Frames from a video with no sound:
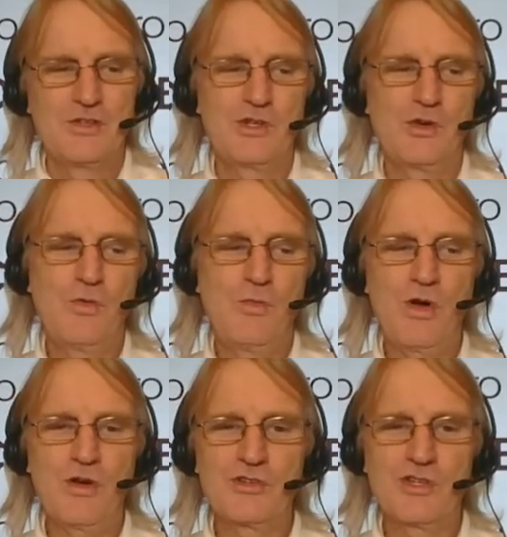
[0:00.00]
So
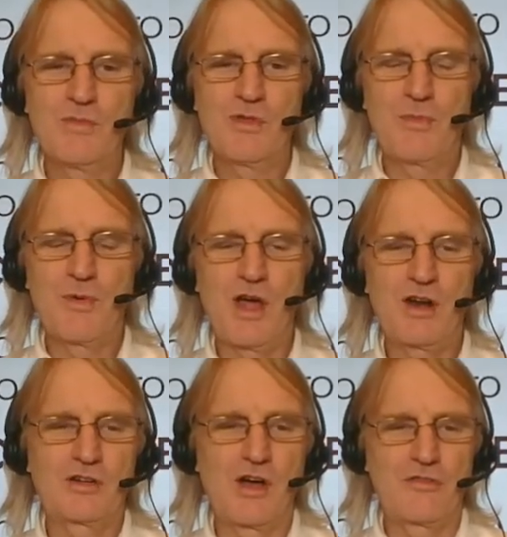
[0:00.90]
what are some of the
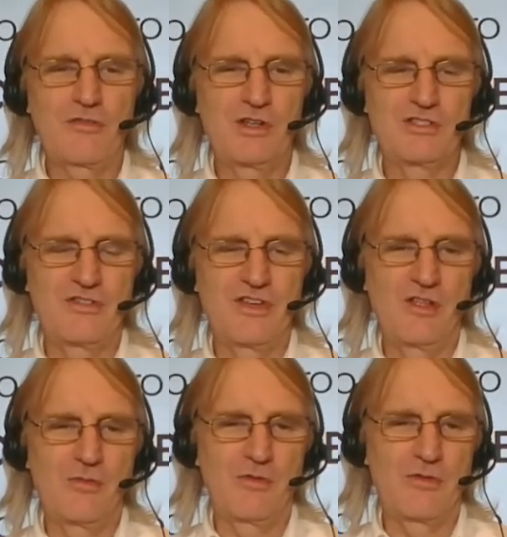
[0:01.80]
product offerings
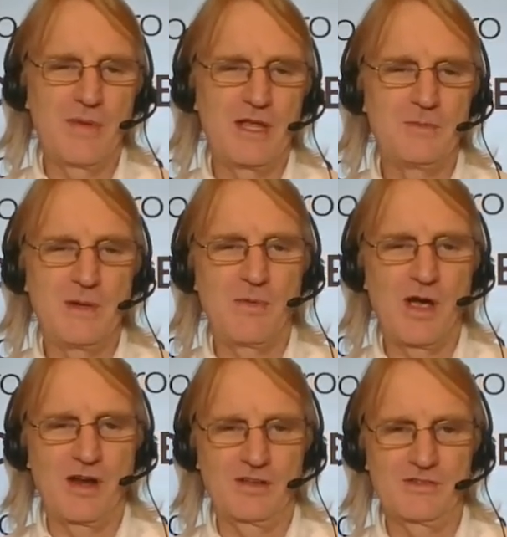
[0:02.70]
available from HP
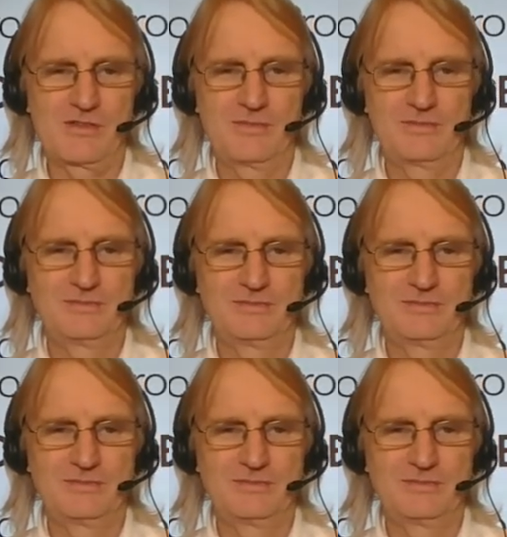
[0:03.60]
Products?